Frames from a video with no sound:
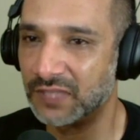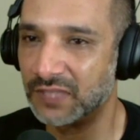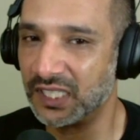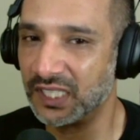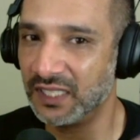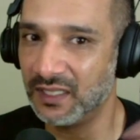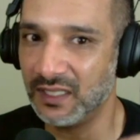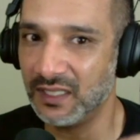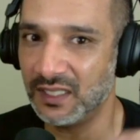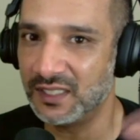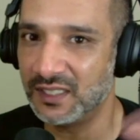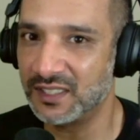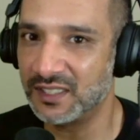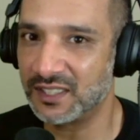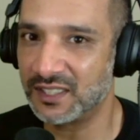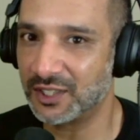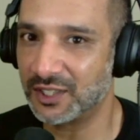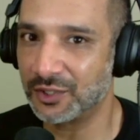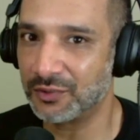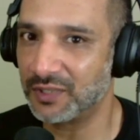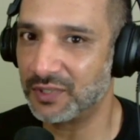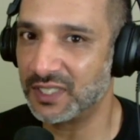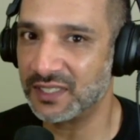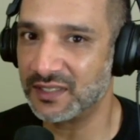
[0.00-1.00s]
It
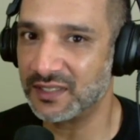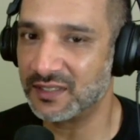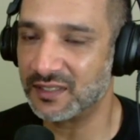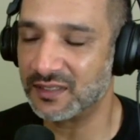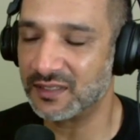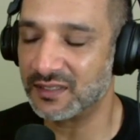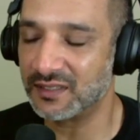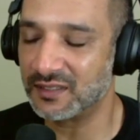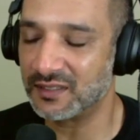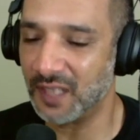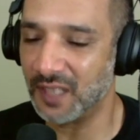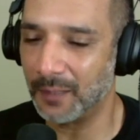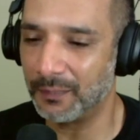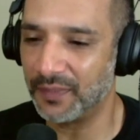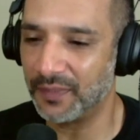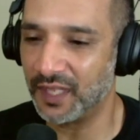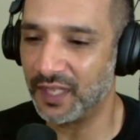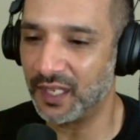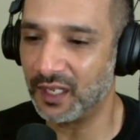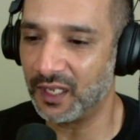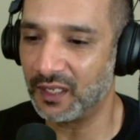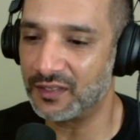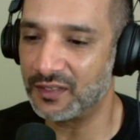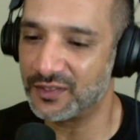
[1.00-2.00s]
secretes
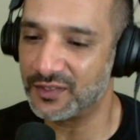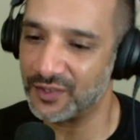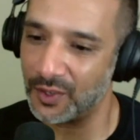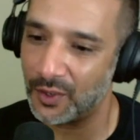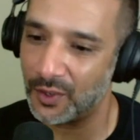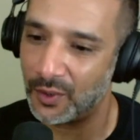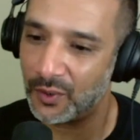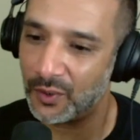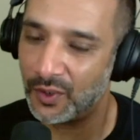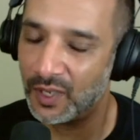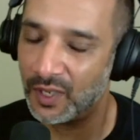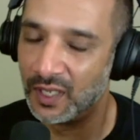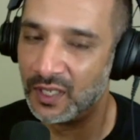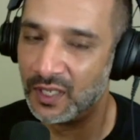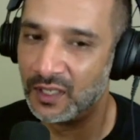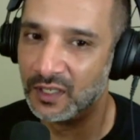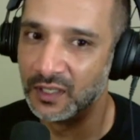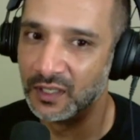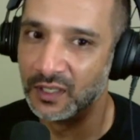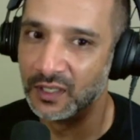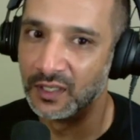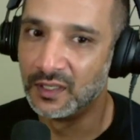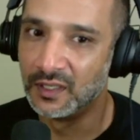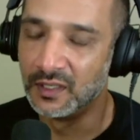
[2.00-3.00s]
something. So
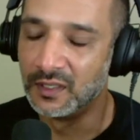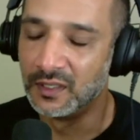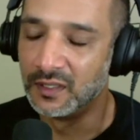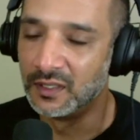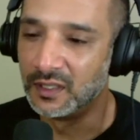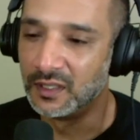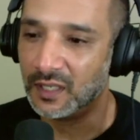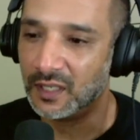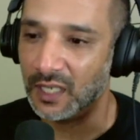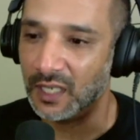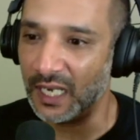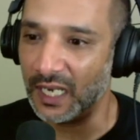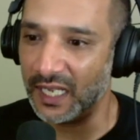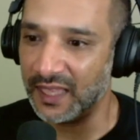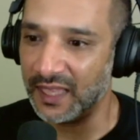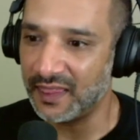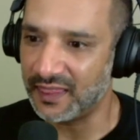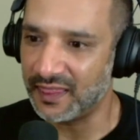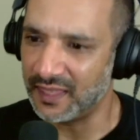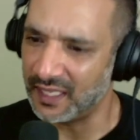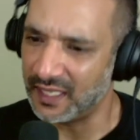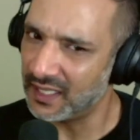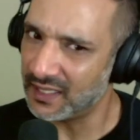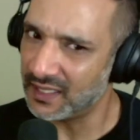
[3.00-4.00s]
I
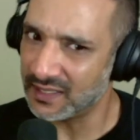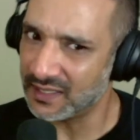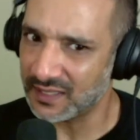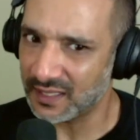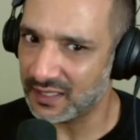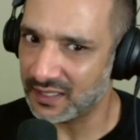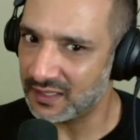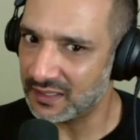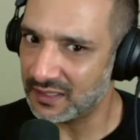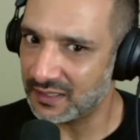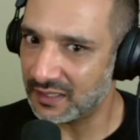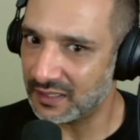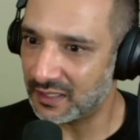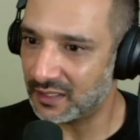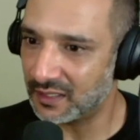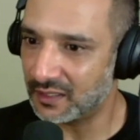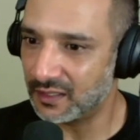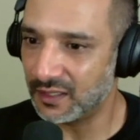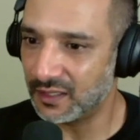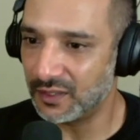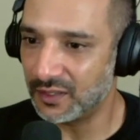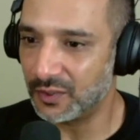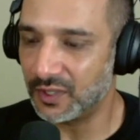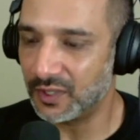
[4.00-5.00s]
think it's
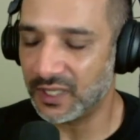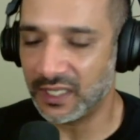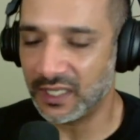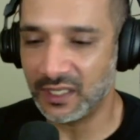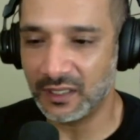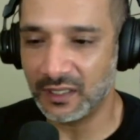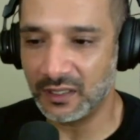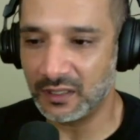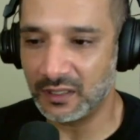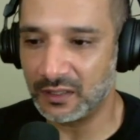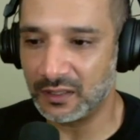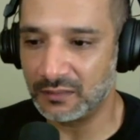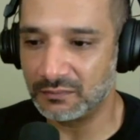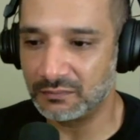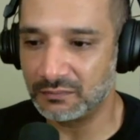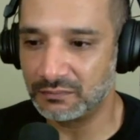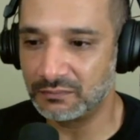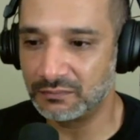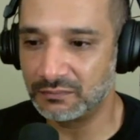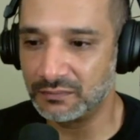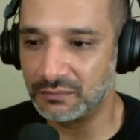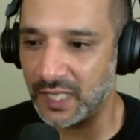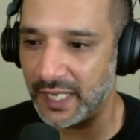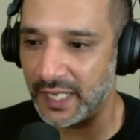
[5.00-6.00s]
considered an organ.
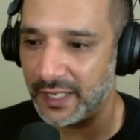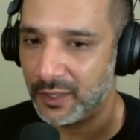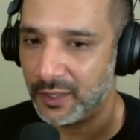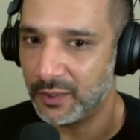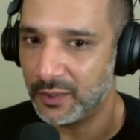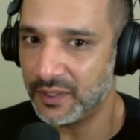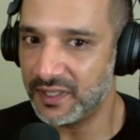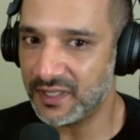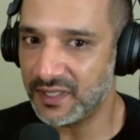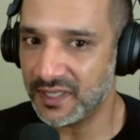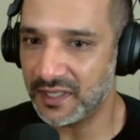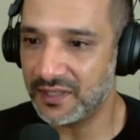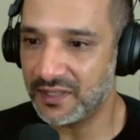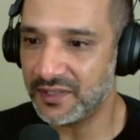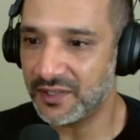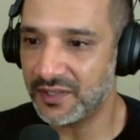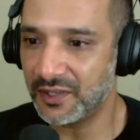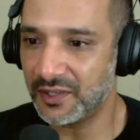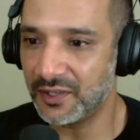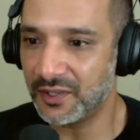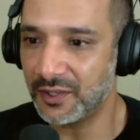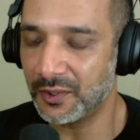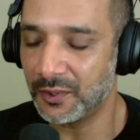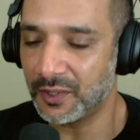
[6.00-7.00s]
I always
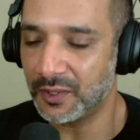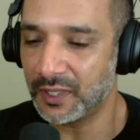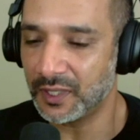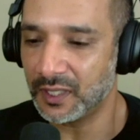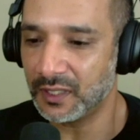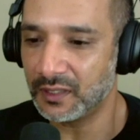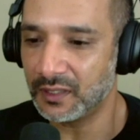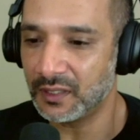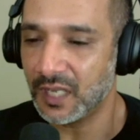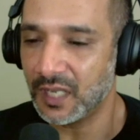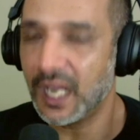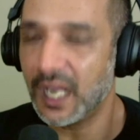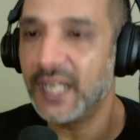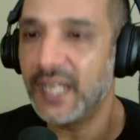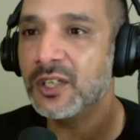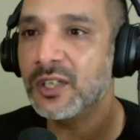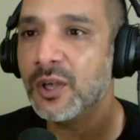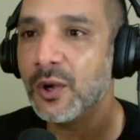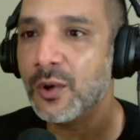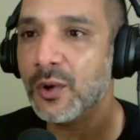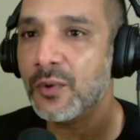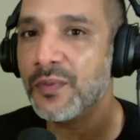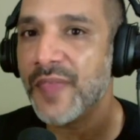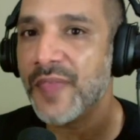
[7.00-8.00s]
consider it an organ. I
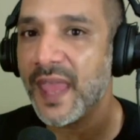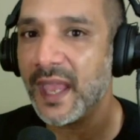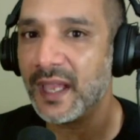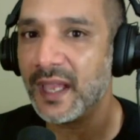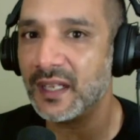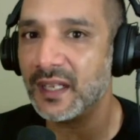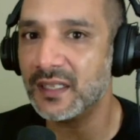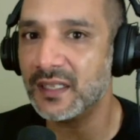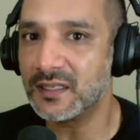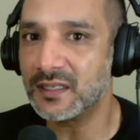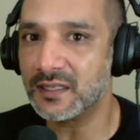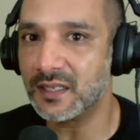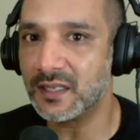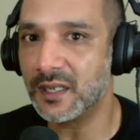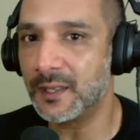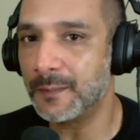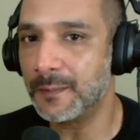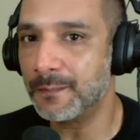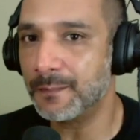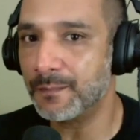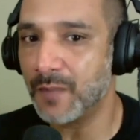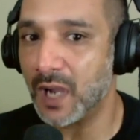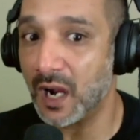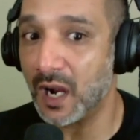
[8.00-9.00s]
know that
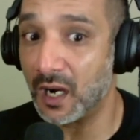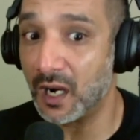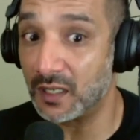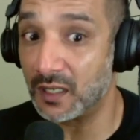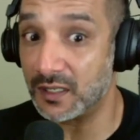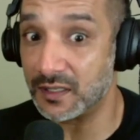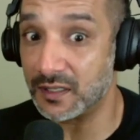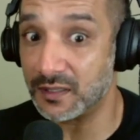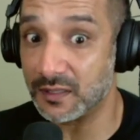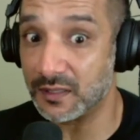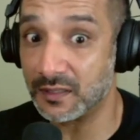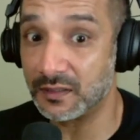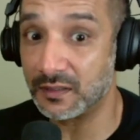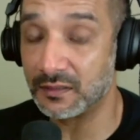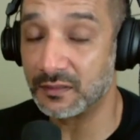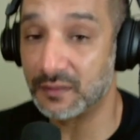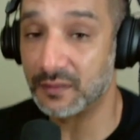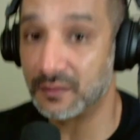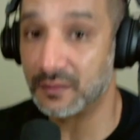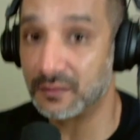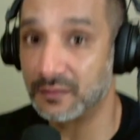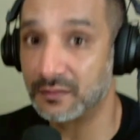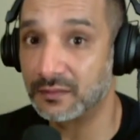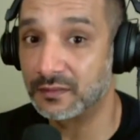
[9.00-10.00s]
heart,
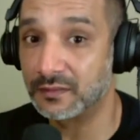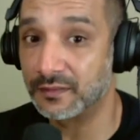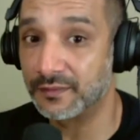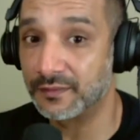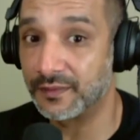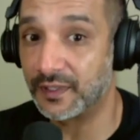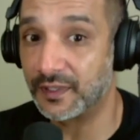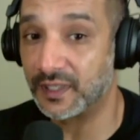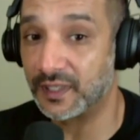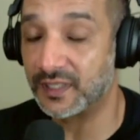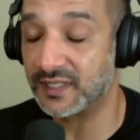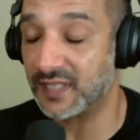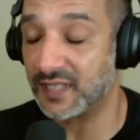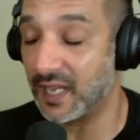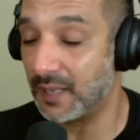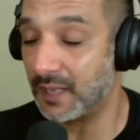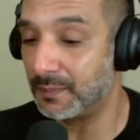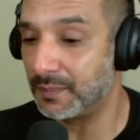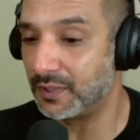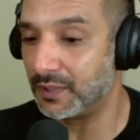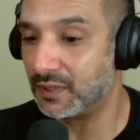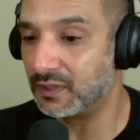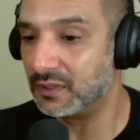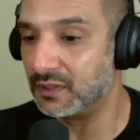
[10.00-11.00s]
for
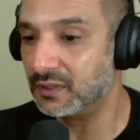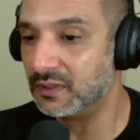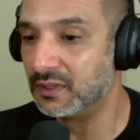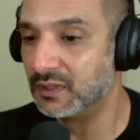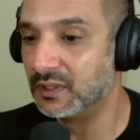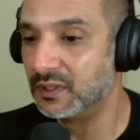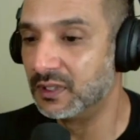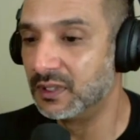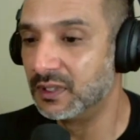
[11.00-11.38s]
example,